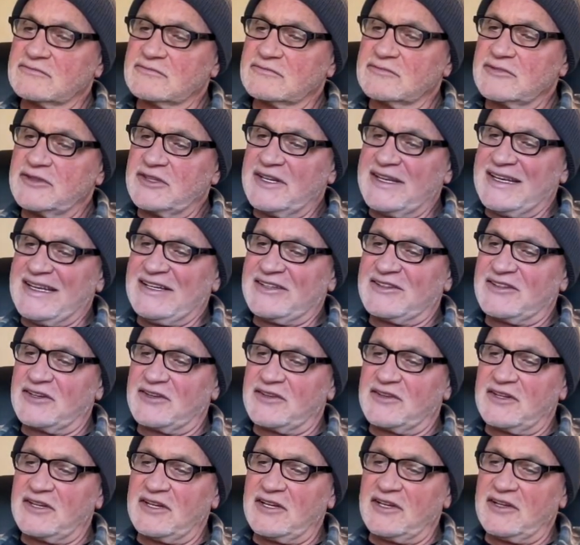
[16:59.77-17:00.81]
E to
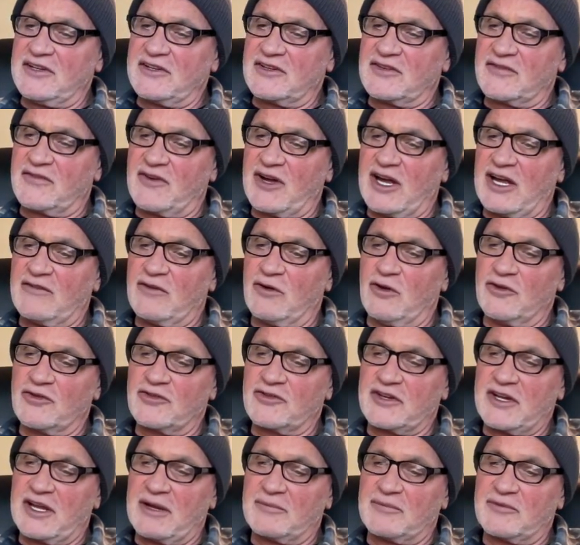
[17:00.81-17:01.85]
D is 5 whole
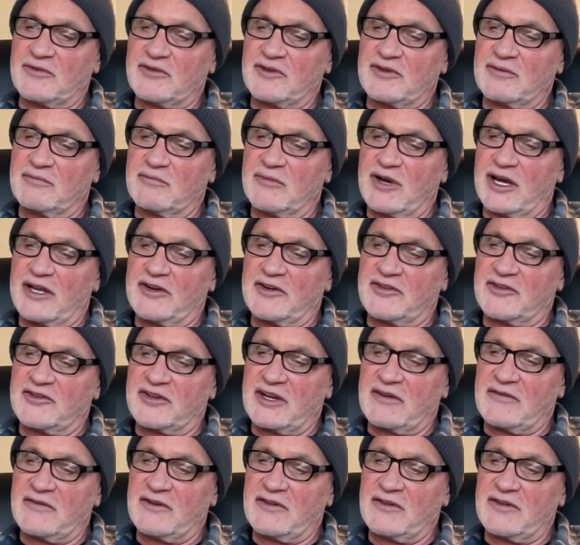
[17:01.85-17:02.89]
steps, minor
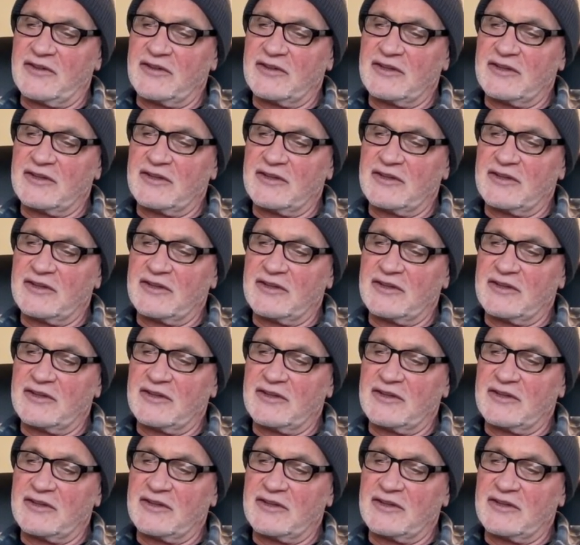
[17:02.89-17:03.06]
seventh.